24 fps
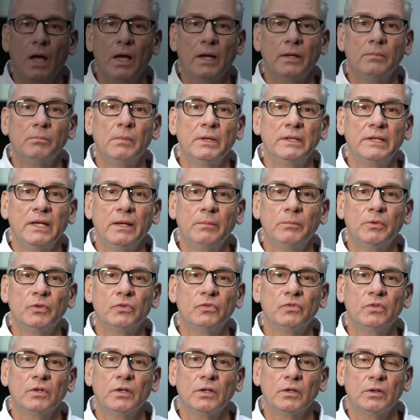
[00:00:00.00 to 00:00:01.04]
Hi, my name
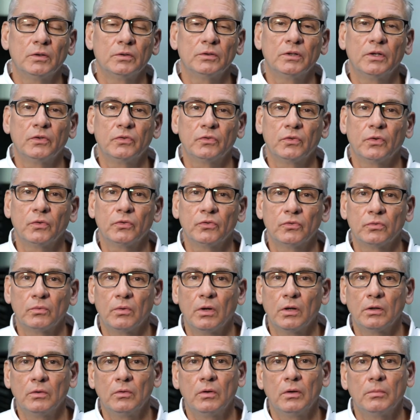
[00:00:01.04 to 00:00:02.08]
is uh, Ernesto
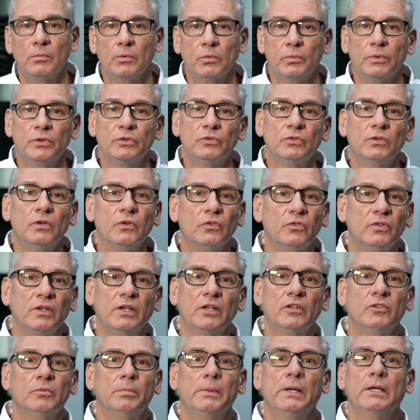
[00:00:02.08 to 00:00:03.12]
Serrano. I'm a regional
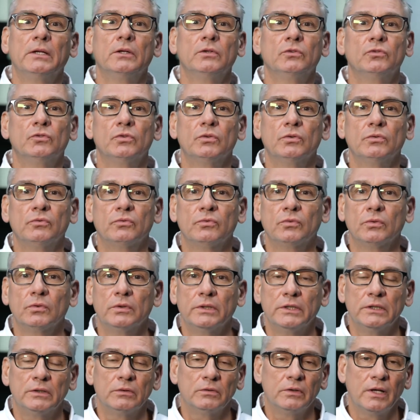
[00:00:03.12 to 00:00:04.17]
sales manager
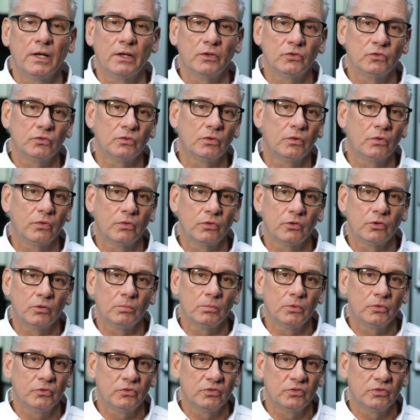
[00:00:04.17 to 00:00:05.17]
for International Thermal